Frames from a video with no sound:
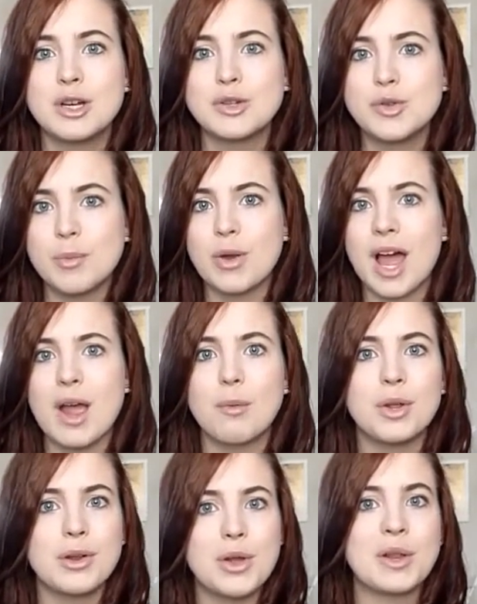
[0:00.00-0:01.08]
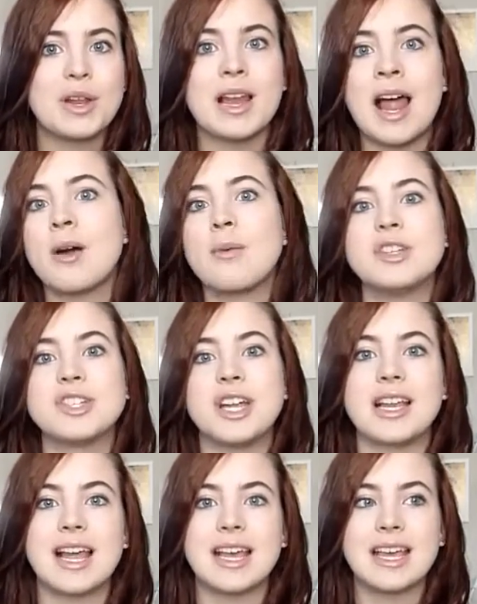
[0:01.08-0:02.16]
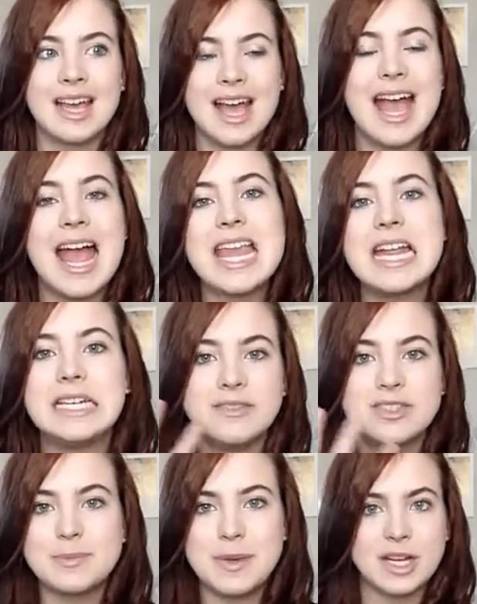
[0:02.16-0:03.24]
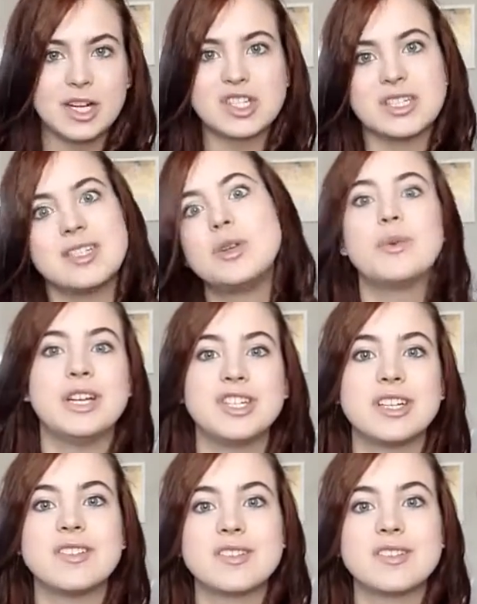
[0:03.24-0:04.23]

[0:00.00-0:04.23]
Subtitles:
to apply what you learned in a language in like a native speaker situation.